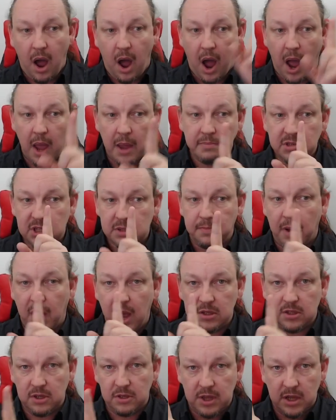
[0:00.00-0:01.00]
I'm
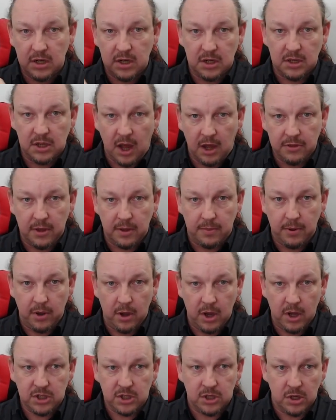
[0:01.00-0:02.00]
smarter than another
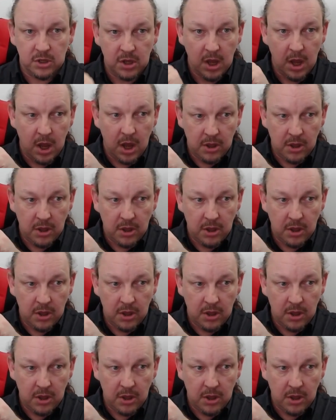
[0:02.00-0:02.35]
person.